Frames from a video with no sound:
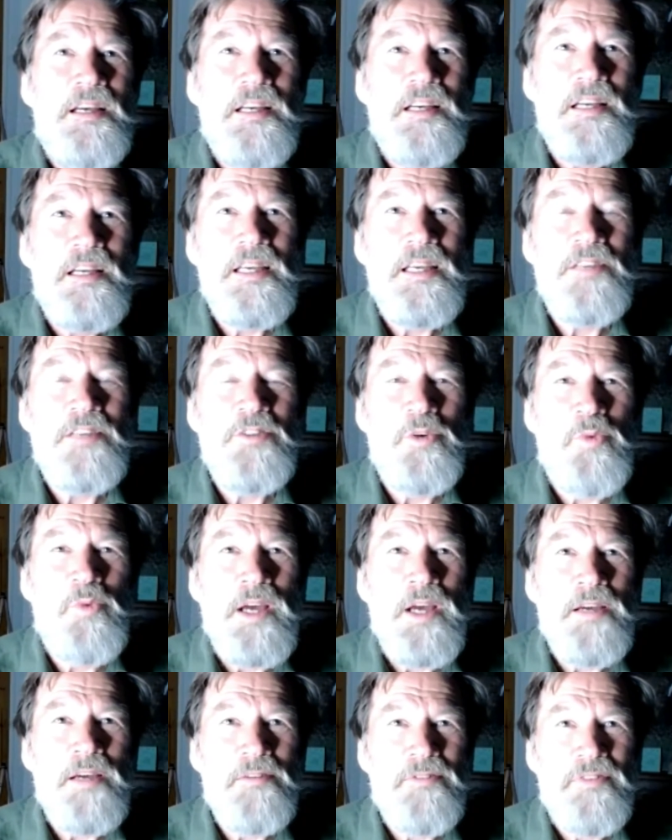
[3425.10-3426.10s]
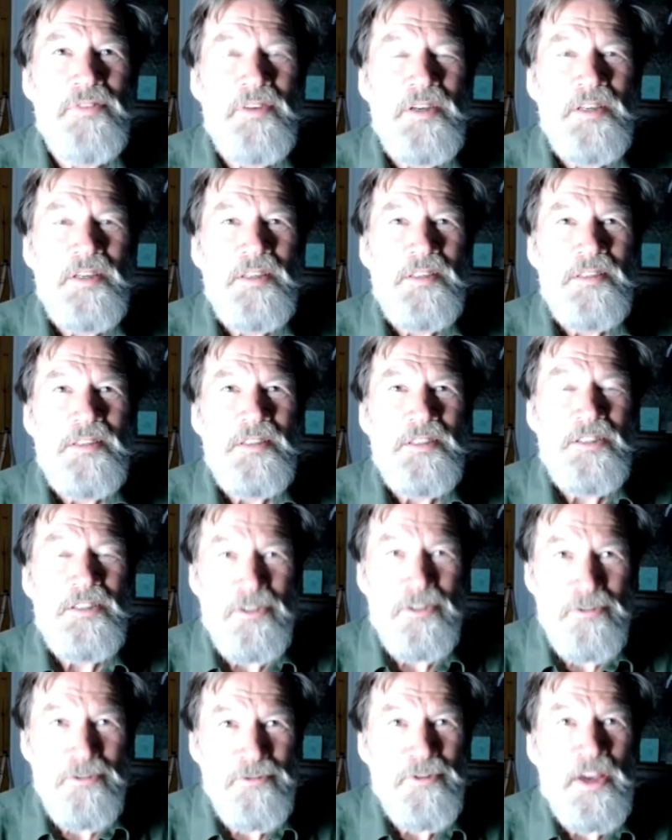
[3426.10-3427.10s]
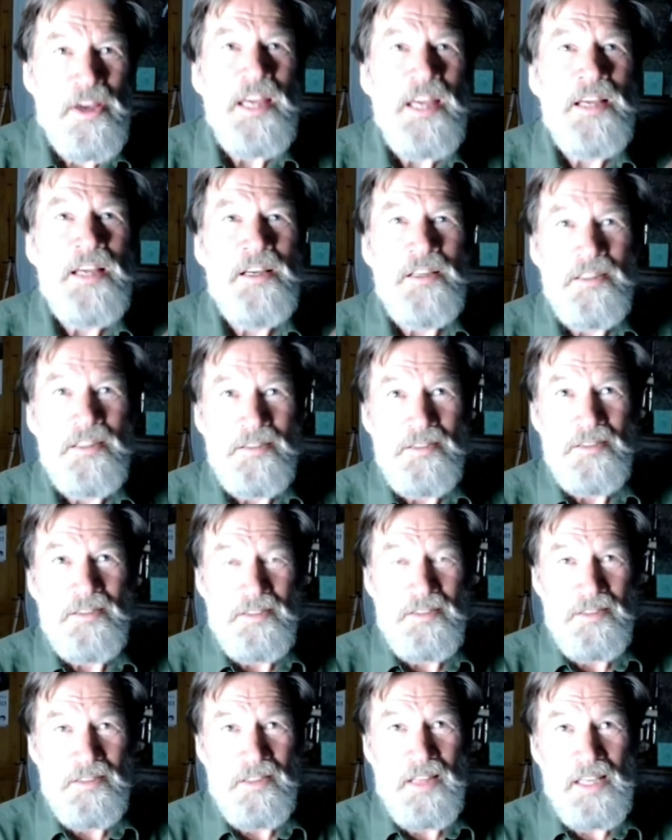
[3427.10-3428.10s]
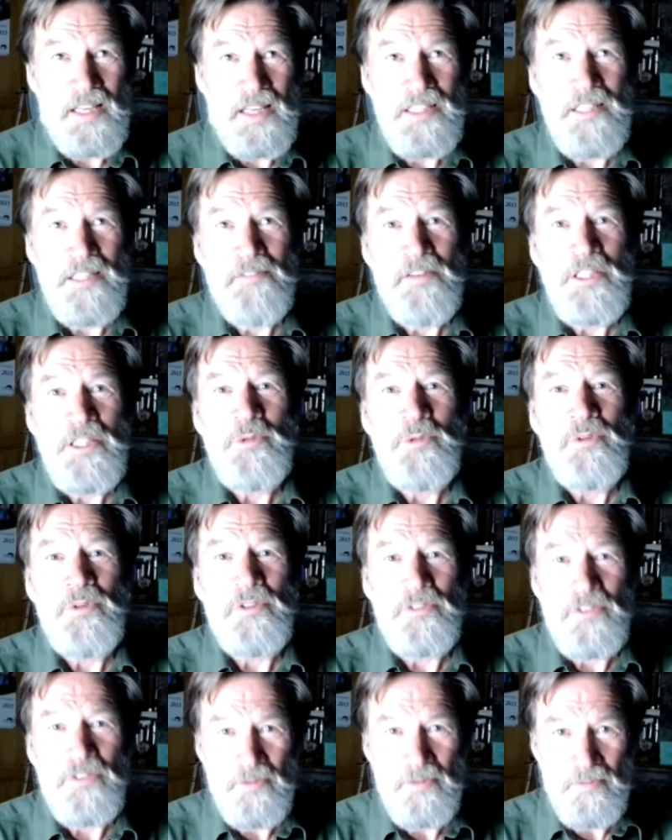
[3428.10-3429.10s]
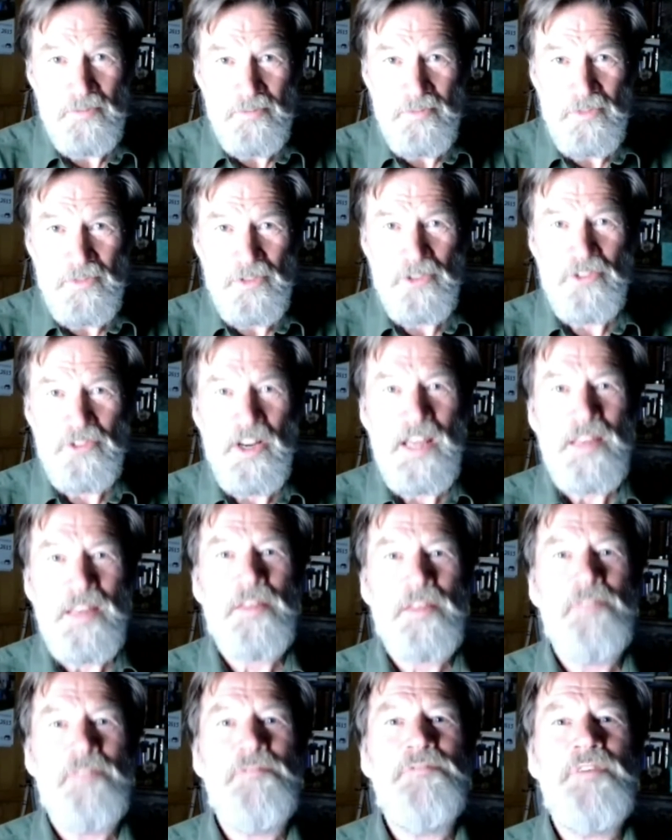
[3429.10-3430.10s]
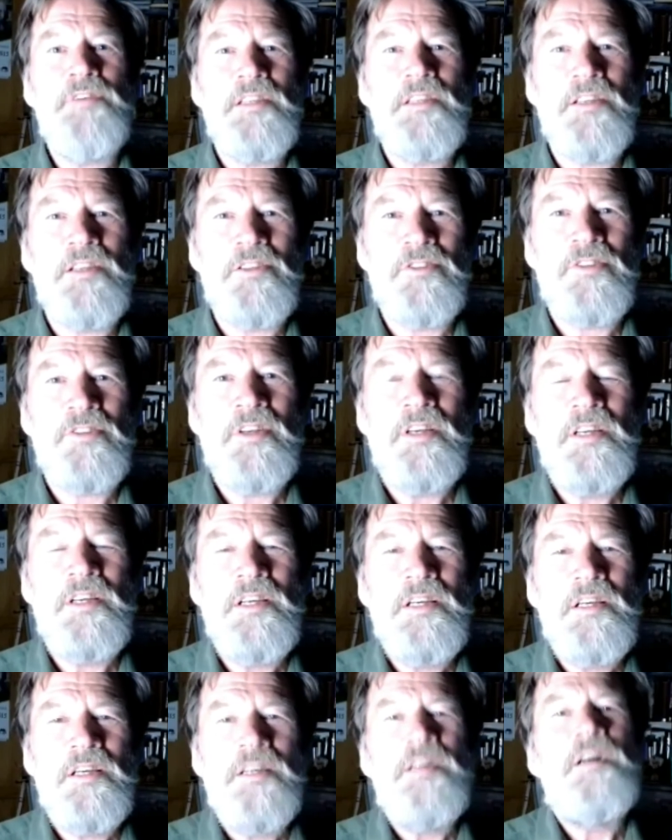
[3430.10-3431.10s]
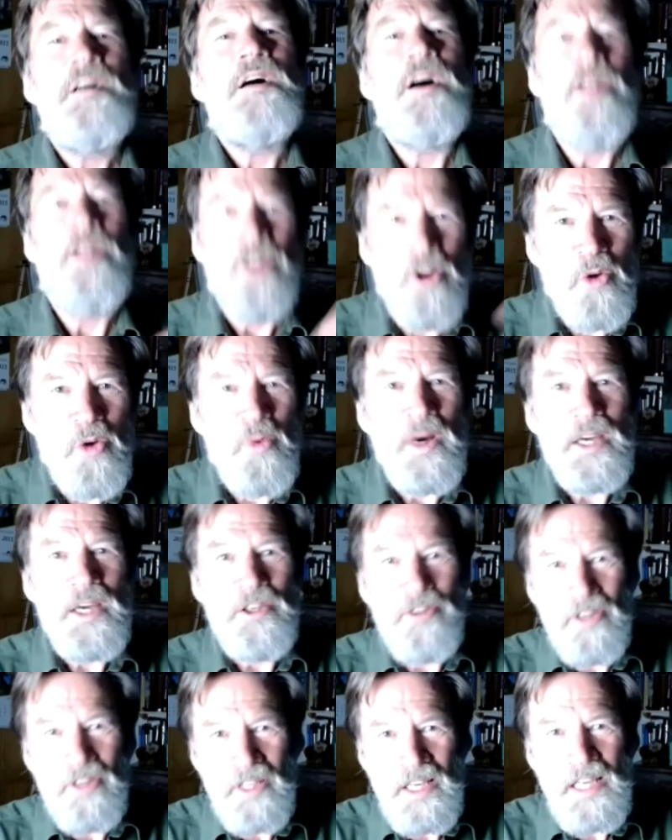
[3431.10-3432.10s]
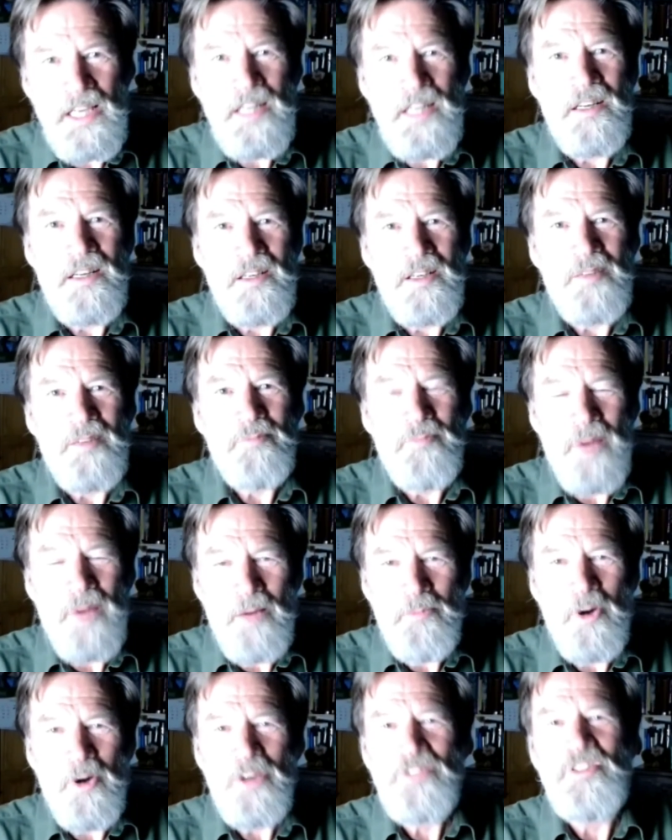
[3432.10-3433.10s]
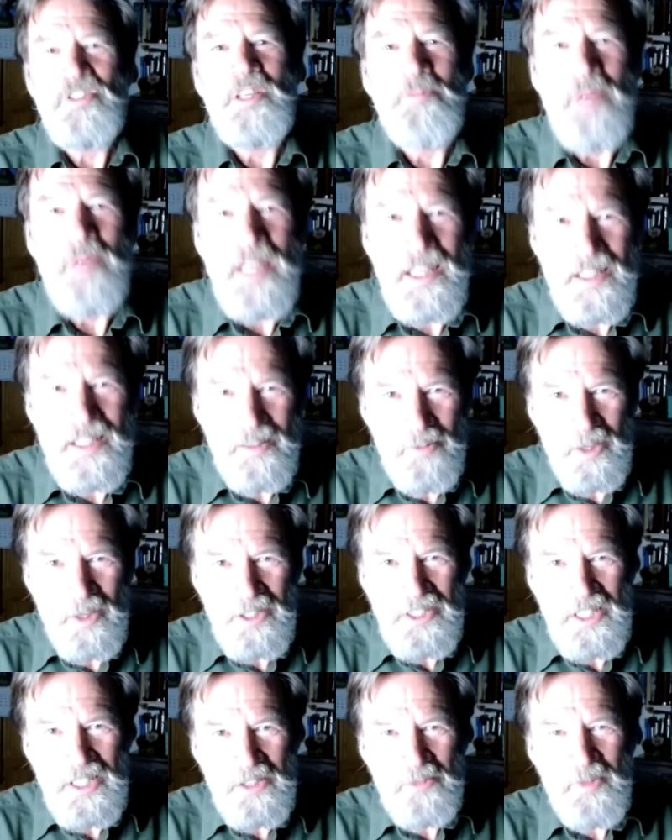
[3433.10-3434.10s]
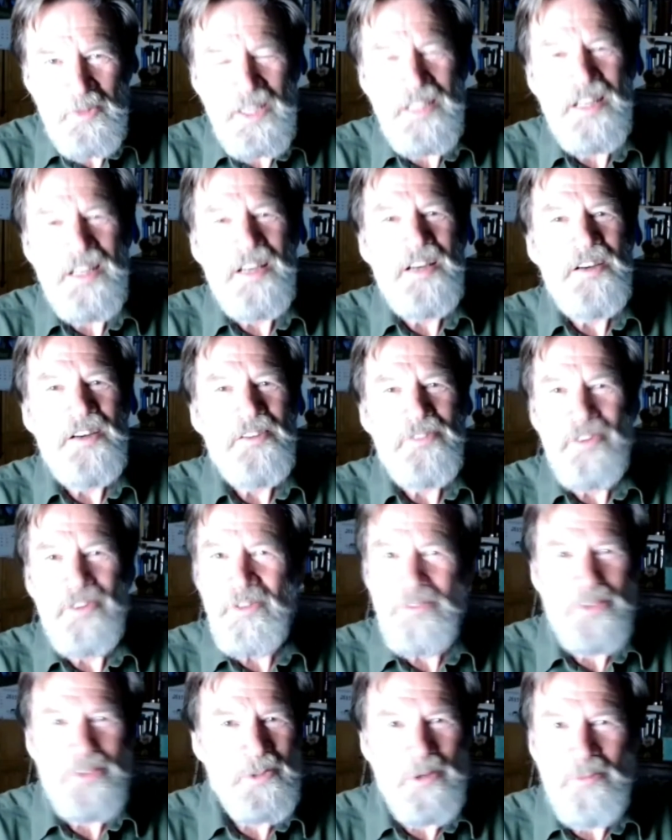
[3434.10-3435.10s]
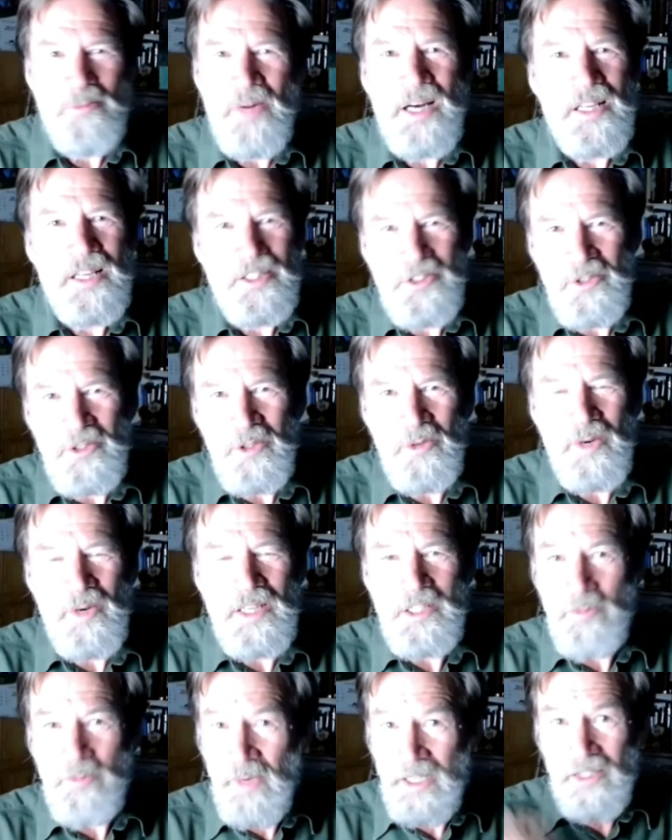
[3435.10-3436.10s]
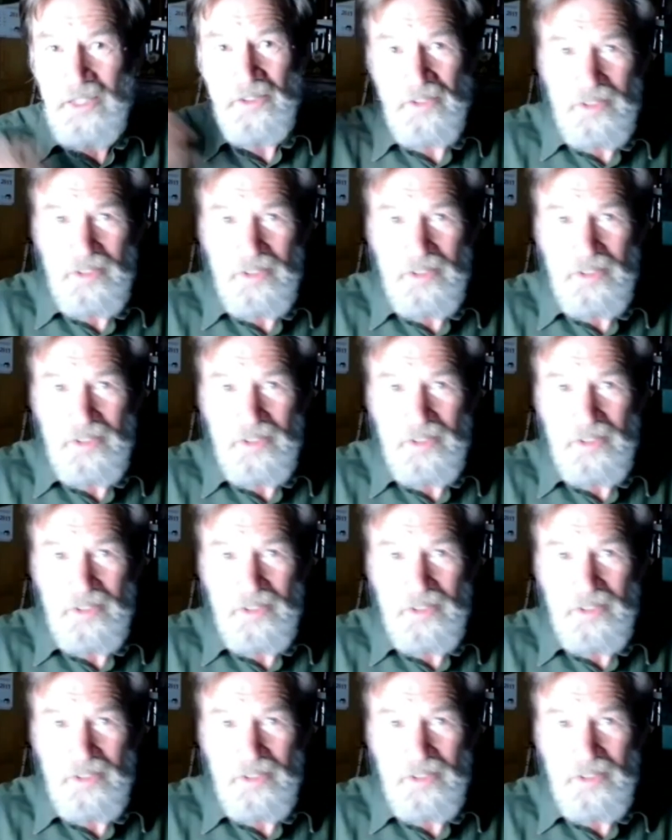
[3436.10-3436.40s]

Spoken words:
is a way of conveying that individual's strength and fitness a long way. You can hear a pock CB, a pock chest beat, from a mile or two away, depending on the